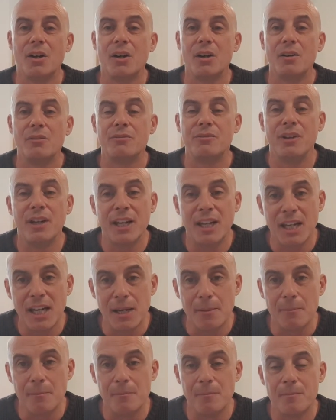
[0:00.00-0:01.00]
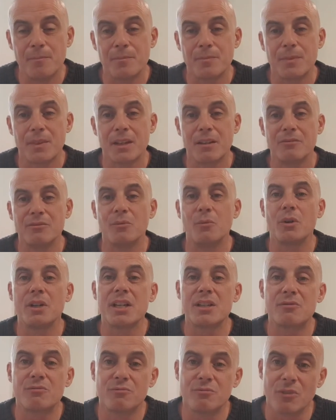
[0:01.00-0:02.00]
for him for what
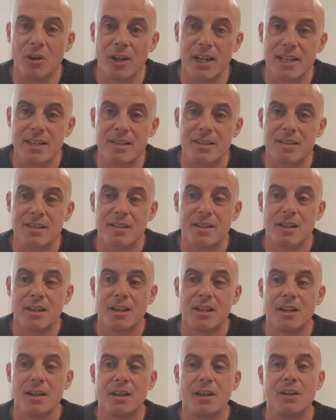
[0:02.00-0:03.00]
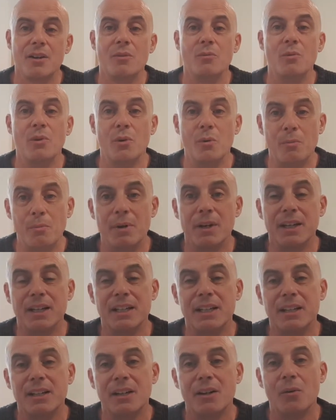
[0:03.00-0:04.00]
is right will
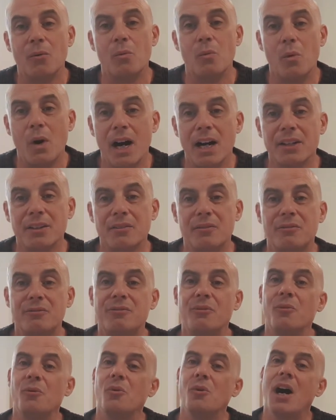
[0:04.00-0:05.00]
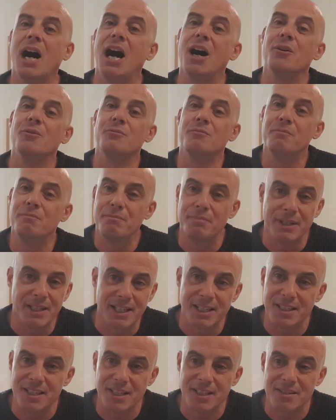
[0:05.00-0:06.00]
be one for
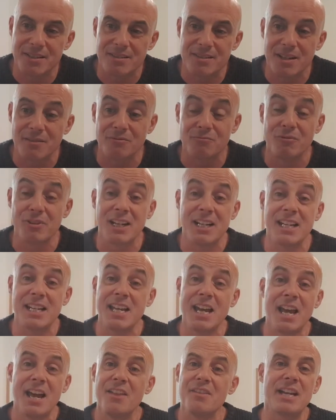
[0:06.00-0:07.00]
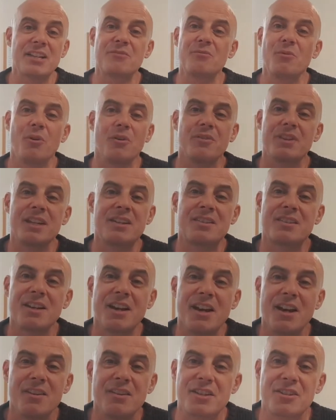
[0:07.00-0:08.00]
obedience. And really, that's what this,
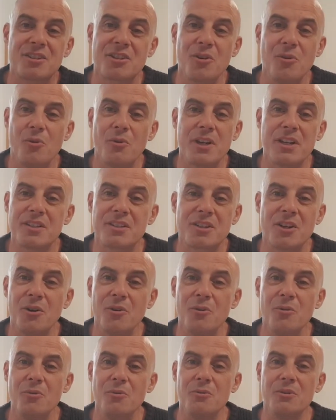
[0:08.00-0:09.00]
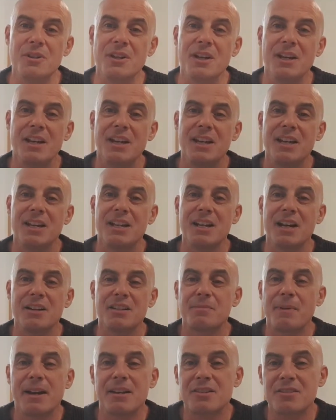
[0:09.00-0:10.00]
this talk is called. You know, it's
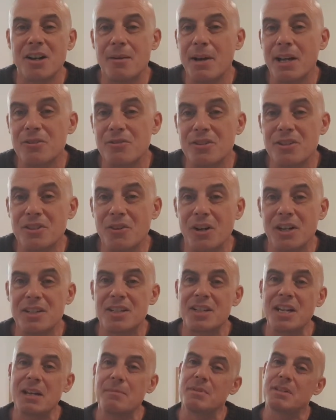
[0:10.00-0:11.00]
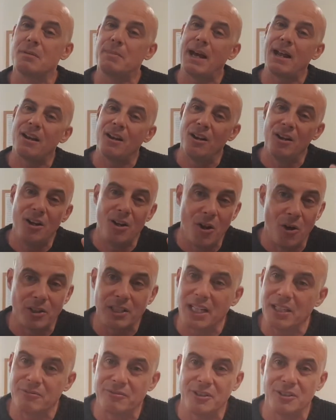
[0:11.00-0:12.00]
about Psalm 119, it's about
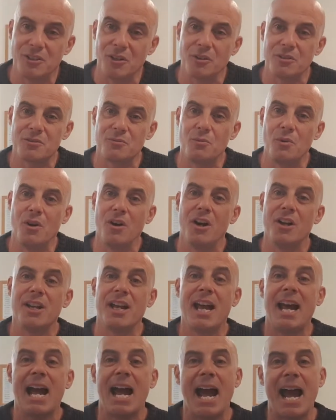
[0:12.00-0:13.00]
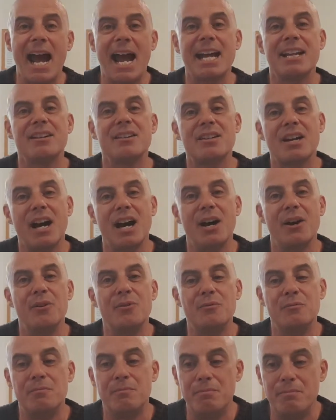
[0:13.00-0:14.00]
longing for God's word and
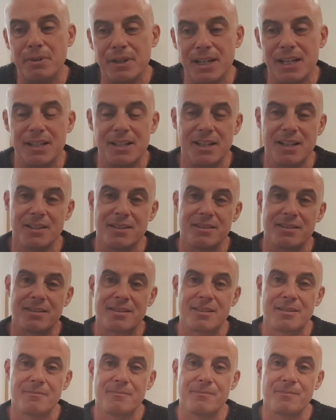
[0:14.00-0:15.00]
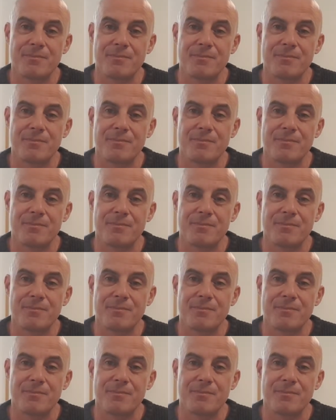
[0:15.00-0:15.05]
obedience.